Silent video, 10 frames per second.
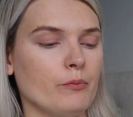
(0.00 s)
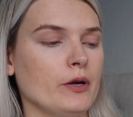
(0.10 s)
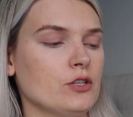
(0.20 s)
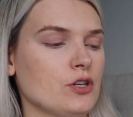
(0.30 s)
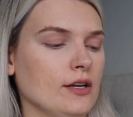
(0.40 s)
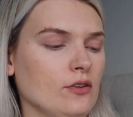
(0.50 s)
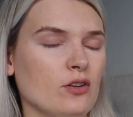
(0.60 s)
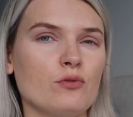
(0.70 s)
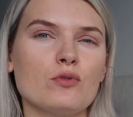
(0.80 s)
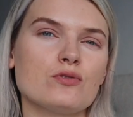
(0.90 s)
which I
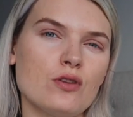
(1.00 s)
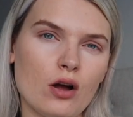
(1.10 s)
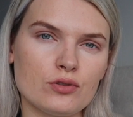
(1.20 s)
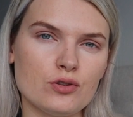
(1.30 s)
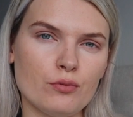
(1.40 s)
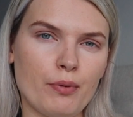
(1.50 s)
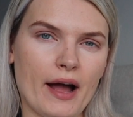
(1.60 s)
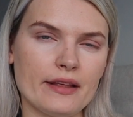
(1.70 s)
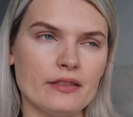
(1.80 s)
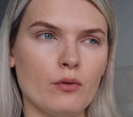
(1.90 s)
thought it was not too
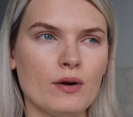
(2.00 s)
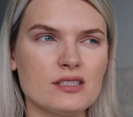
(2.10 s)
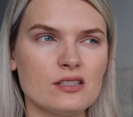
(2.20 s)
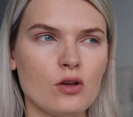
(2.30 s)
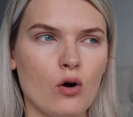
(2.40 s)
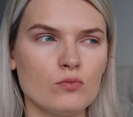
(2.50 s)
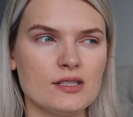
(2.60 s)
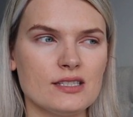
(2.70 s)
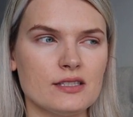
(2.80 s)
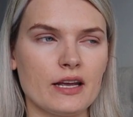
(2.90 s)
bad. The ones in
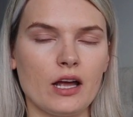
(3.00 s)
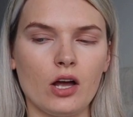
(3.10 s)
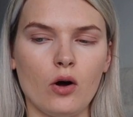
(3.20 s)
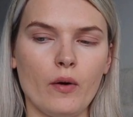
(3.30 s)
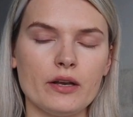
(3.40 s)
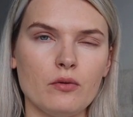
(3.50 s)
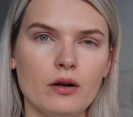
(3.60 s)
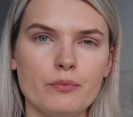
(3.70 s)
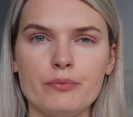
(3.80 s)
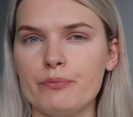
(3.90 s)
HomeSense, they can go
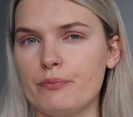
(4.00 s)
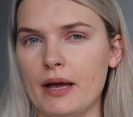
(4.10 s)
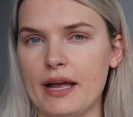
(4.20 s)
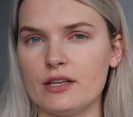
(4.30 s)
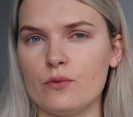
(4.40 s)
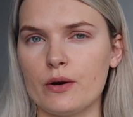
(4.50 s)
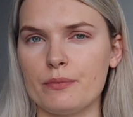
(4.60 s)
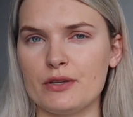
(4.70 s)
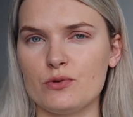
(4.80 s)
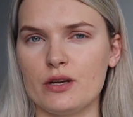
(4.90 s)
anywhere anywhere
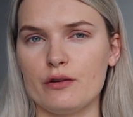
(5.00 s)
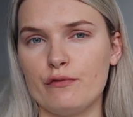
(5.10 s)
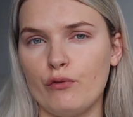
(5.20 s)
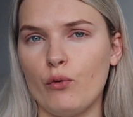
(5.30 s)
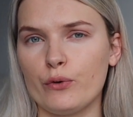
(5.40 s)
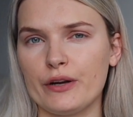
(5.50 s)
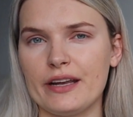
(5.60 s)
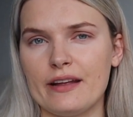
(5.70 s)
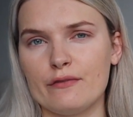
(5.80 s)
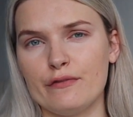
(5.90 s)
between
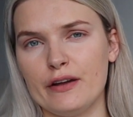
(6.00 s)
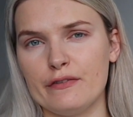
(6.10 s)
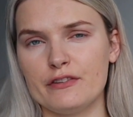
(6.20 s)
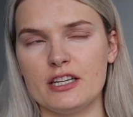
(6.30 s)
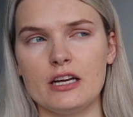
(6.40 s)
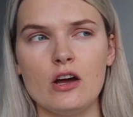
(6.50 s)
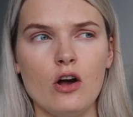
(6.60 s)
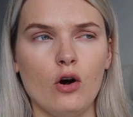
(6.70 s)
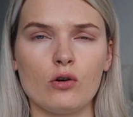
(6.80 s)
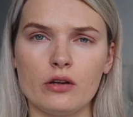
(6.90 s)
40 and 50
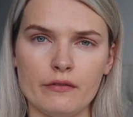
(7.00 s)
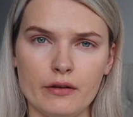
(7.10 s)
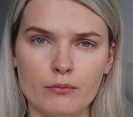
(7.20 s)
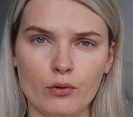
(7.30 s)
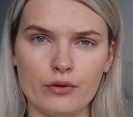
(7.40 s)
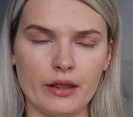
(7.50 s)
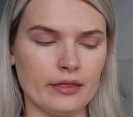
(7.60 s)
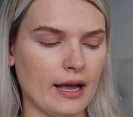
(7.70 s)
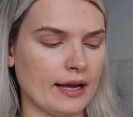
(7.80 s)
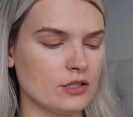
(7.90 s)
or even more
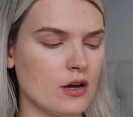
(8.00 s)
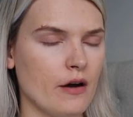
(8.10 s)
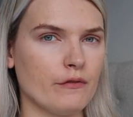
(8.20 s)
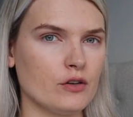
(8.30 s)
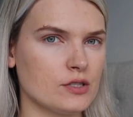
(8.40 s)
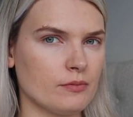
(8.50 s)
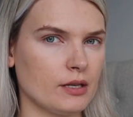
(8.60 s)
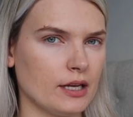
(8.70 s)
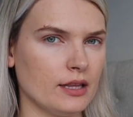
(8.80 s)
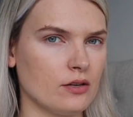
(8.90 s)
than that for
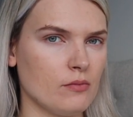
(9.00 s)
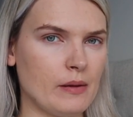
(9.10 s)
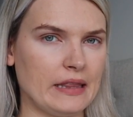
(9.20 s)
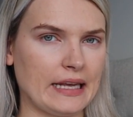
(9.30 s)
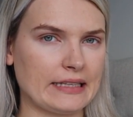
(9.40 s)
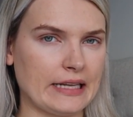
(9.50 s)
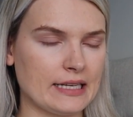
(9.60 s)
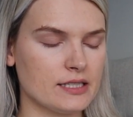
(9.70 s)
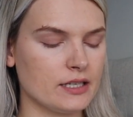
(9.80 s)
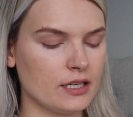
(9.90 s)
something a little bit like
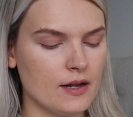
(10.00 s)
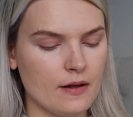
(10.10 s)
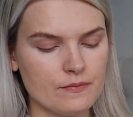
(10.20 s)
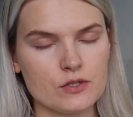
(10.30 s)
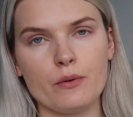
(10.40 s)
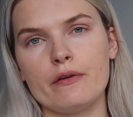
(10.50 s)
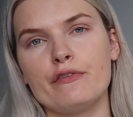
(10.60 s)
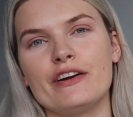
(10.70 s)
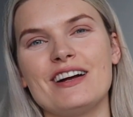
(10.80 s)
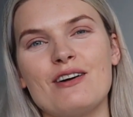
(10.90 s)
nicer. So I
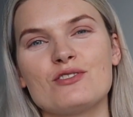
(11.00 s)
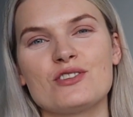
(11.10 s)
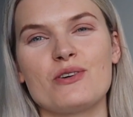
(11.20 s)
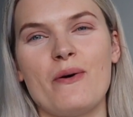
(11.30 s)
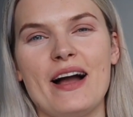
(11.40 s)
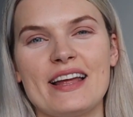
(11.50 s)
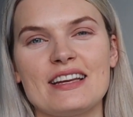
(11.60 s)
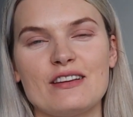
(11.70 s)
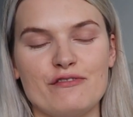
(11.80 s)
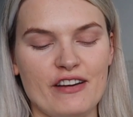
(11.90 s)
figured I would just go
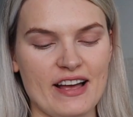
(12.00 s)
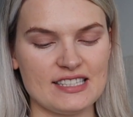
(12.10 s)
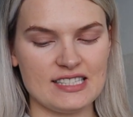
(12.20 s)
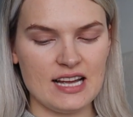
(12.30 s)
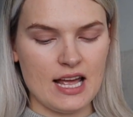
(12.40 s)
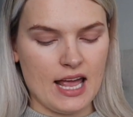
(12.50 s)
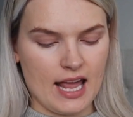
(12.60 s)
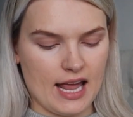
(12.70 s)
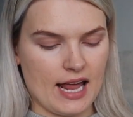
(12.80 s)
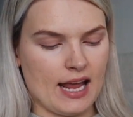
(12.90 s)
ahead and invest,
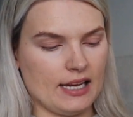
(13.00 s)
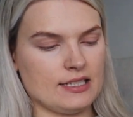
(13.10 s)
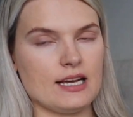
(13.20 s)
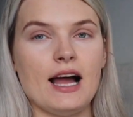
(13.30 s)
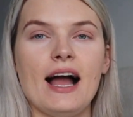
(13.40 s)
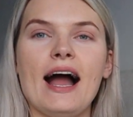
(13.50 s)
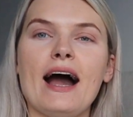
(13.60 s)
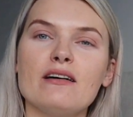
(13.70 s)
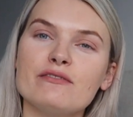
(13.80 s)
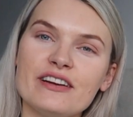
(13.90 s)
and
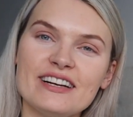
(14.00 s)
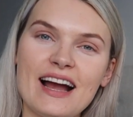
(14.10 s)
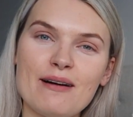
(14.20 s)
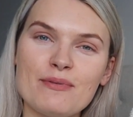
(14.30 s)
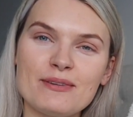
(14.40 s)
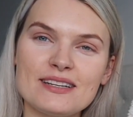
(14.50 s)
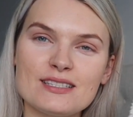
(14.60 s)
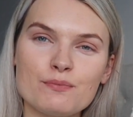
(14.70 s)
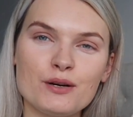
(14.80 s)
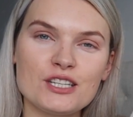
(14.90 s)
I'm very happy with
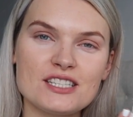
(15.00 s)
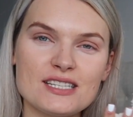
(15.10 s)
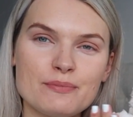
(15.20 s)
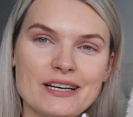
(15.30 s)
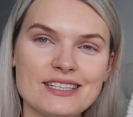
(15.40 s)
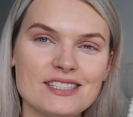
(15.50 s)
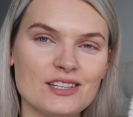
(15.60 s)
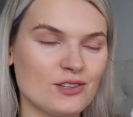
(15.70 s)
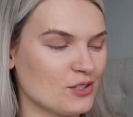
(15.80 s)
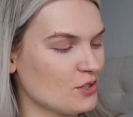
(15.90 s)
this purchase because
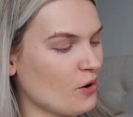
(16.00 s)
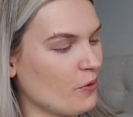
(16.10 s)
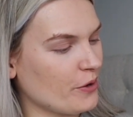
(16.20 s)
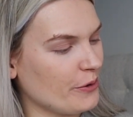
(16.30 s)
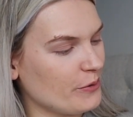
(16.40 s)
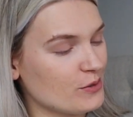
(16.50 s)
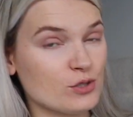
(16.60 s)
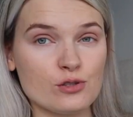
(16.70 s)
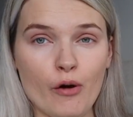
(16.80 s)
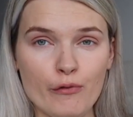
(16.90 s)
it looks so cute,
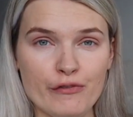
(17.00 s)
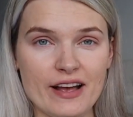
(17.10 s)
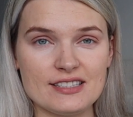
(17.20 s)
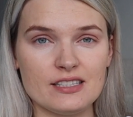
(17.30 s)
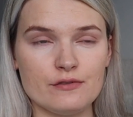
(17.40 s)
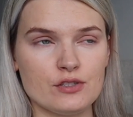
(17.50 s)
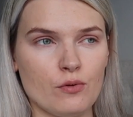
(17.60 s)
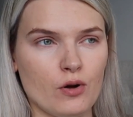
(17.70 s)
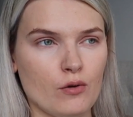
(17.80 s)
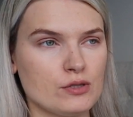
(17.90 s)
so festive,
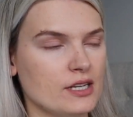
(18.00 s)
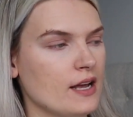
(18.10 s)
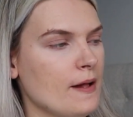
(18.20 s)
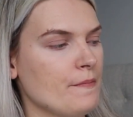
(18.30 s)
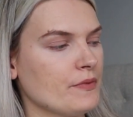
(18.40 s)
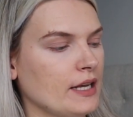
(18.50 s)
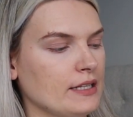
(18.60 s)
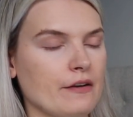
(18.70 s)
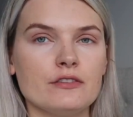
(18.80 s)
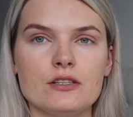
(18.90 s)
so cozy,
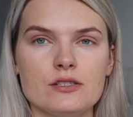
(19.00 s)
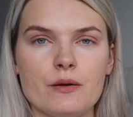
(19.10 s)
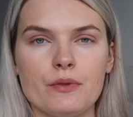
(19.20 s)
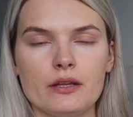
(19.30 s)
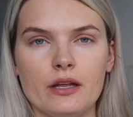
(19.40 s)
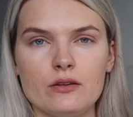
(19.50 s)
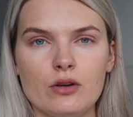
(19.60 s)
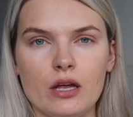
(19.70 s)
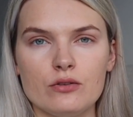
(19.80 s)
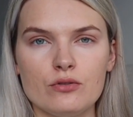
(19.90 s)
and definitely something that
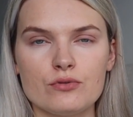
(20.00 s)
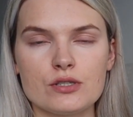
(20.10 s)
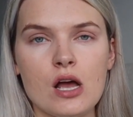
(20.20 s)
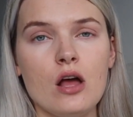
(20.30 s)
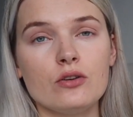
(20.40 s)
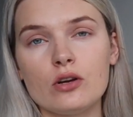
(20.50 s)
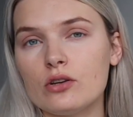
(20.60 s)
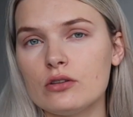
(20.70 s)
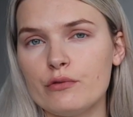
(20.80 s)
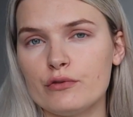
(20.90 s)
you can use
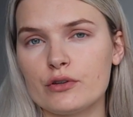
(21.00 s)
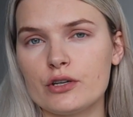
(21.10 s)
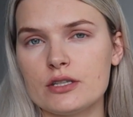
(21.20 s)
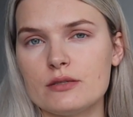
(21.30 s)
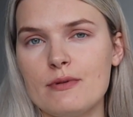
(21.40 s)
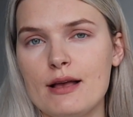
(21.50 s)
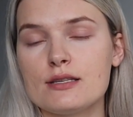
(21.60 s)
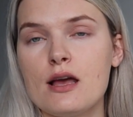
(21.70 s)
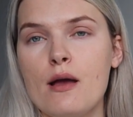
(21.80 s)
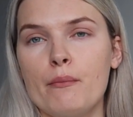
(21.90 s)
not only for
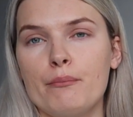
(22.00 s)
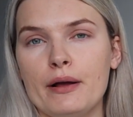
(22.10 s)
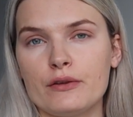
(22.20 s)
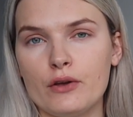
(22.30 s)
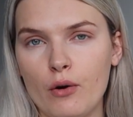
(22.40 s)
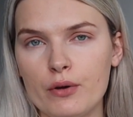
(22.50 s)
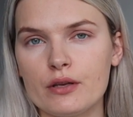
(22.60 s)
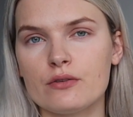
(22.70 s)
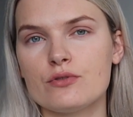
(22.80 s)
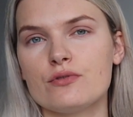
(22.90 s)
Christmas but
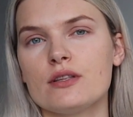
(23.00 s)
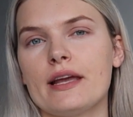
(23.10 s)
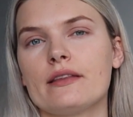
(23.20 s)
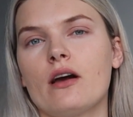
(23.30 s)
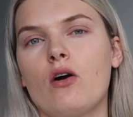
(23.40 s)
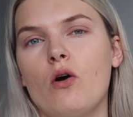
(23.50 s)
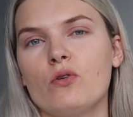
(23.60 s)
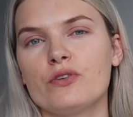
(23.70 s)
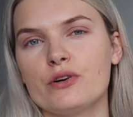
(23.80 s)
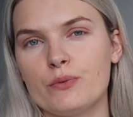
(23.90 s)
going into like the
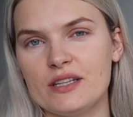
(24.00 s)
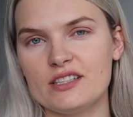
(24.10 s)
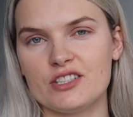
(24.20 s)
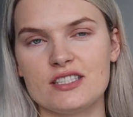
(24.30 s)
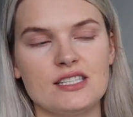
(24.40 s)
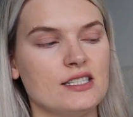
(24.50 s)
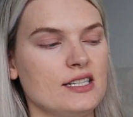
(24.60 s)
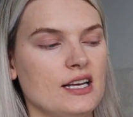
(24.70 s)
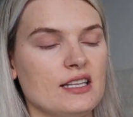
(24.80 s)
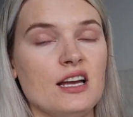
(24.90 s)
colder winter
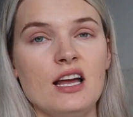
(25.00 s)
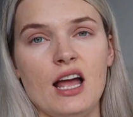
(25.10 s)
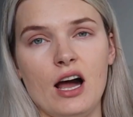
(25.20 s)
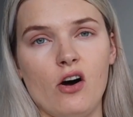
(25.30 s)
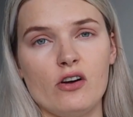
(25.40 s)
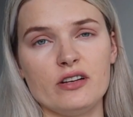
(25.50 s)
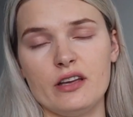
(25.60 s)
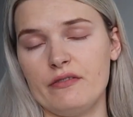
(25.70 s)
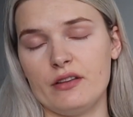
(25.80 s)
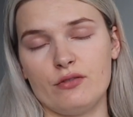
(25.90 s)
season or
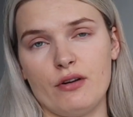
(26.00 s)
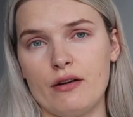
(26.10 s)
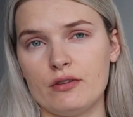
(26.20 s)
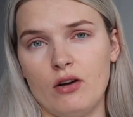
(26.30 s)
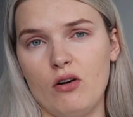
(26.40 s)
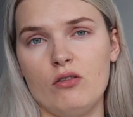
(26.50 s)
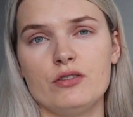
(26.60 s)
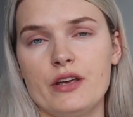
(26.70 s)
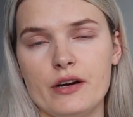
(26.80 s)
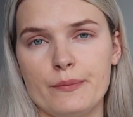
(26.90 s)
even throughout the
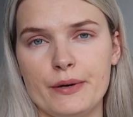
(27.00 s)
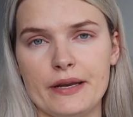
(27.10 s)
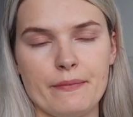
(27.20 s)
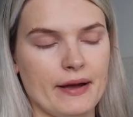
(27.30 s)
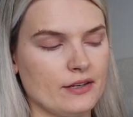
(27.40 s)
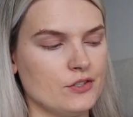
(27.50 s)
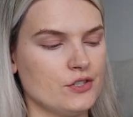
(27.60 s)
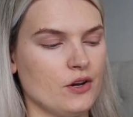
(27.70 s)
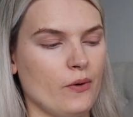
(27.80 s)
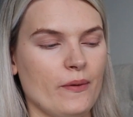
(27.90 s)
whole year pretty much.
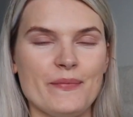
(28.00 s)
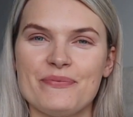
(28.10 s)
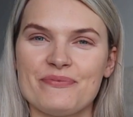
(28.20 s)
So